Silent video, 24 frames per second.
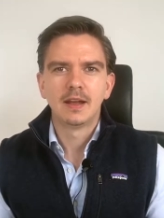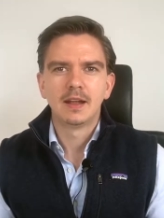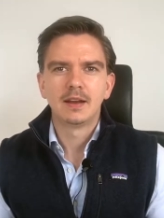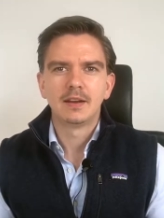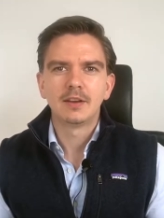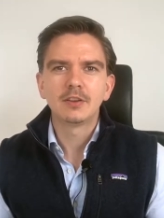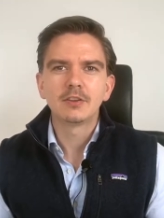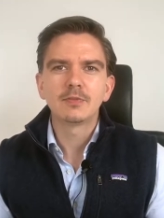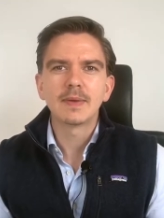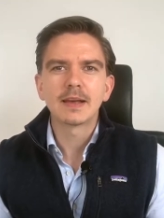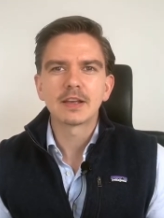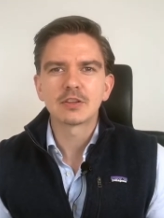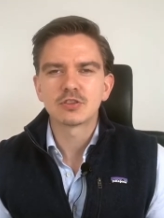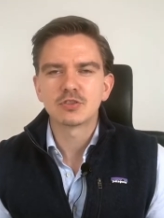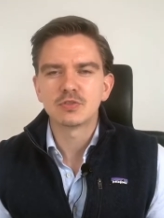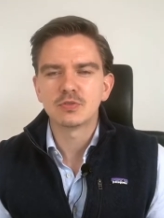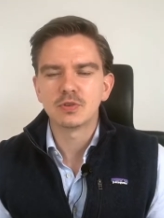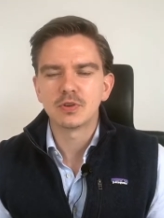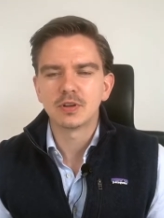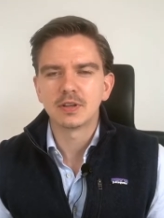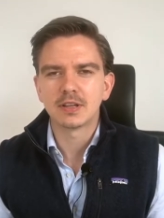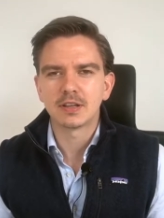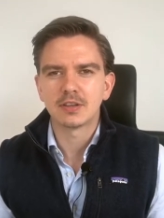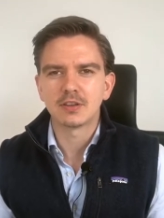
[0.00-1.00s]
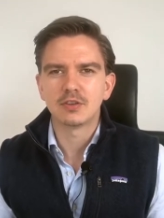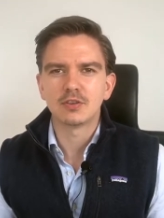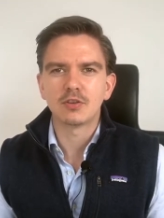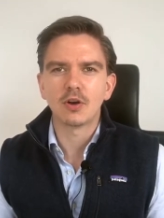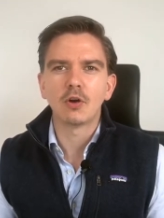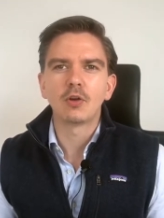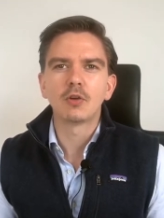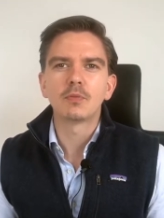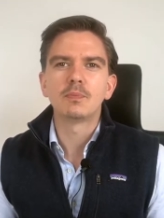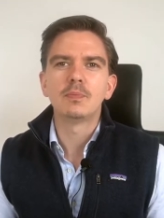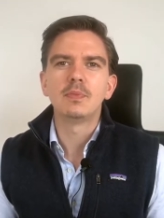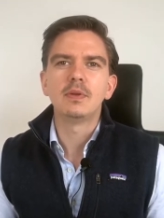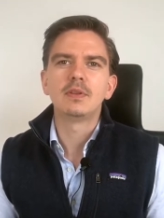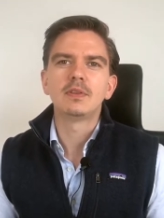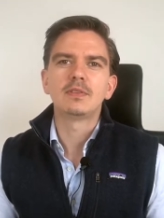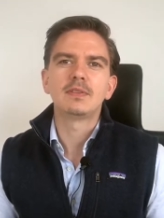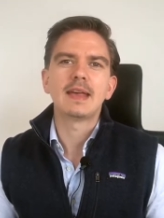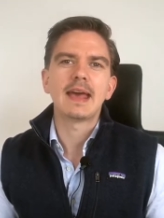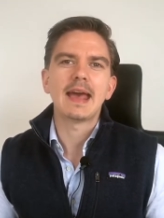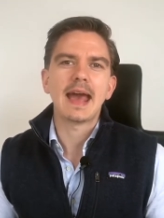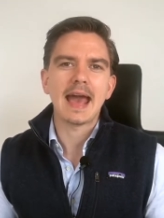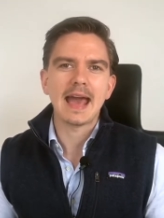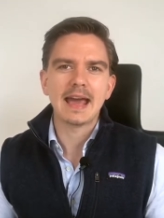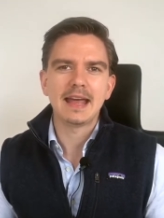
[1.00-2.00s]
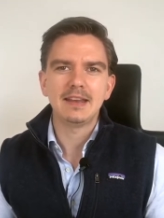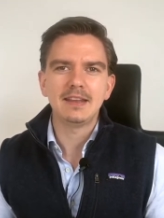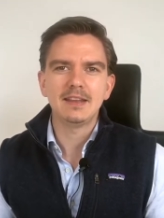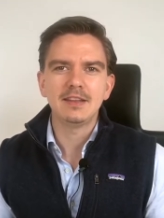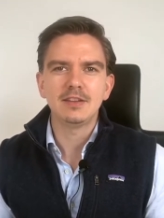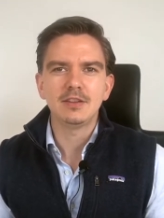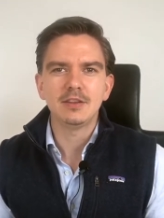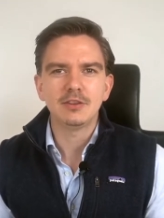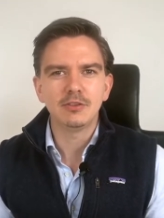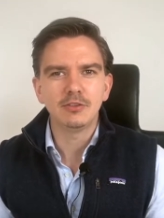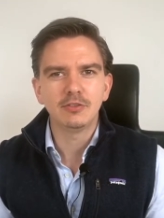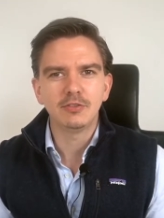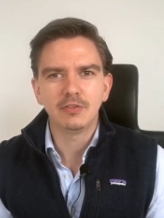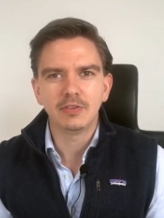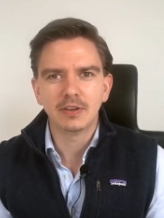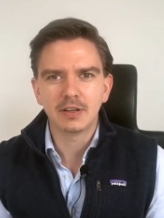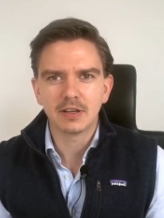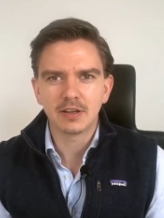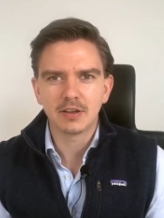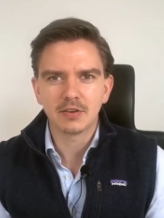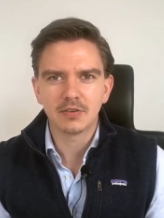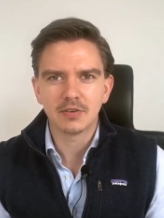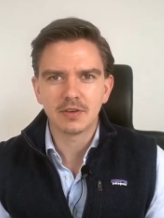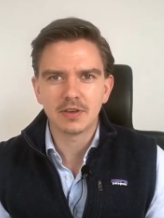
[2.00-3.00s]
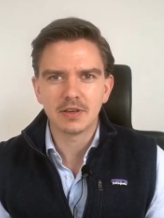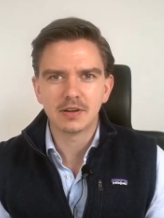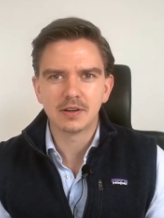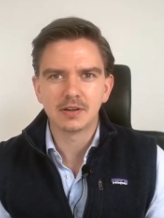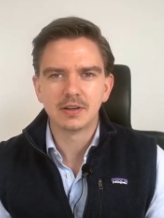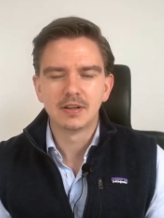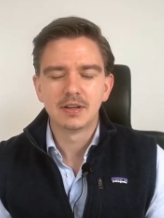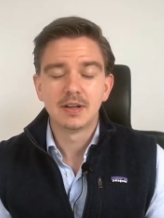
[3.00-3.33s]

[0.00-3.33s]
Just make sure that you don't miss any new video here